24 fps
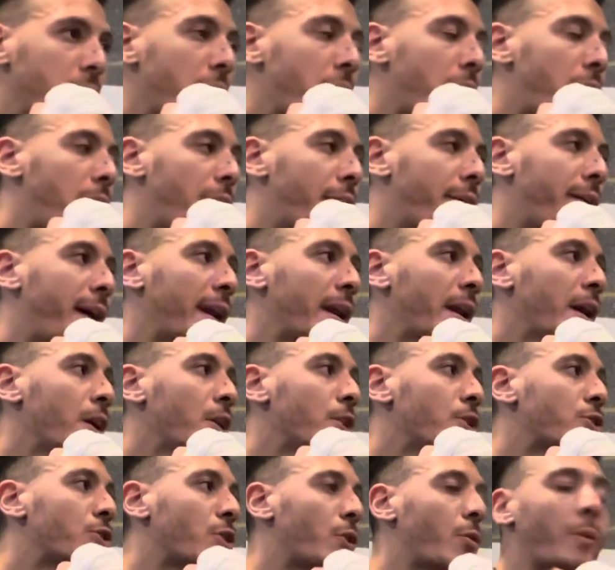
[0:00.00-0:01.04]
All right,
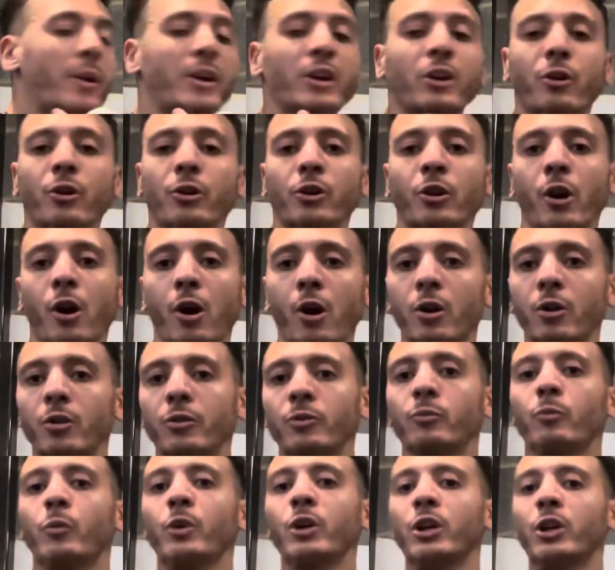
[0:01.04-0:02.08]
so when you're on your own,
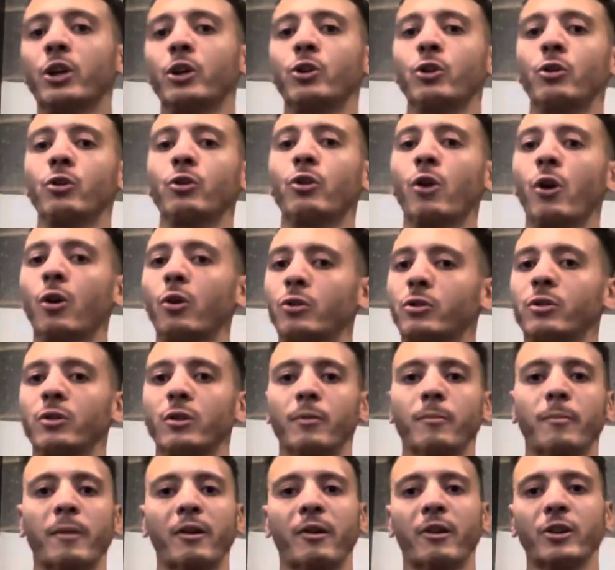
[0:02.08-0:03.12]
what you could do, go to a
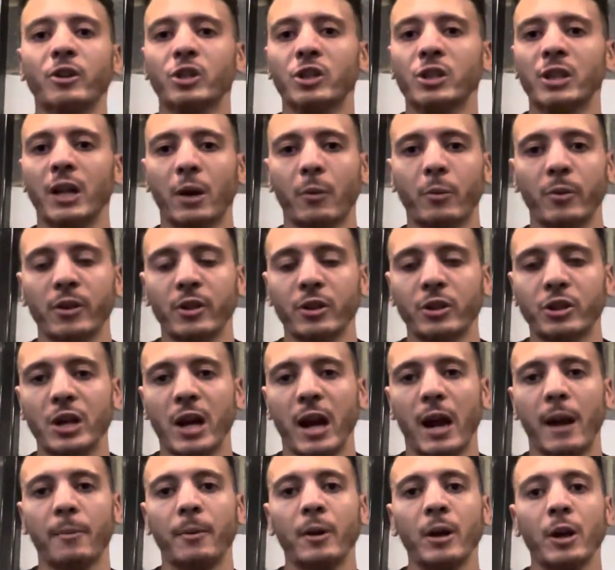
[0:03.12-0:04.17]
mirror, just like with your
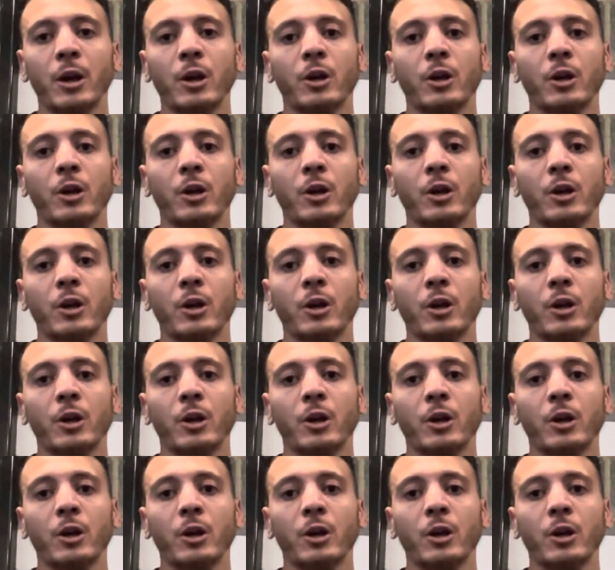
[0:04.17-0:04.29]
jab,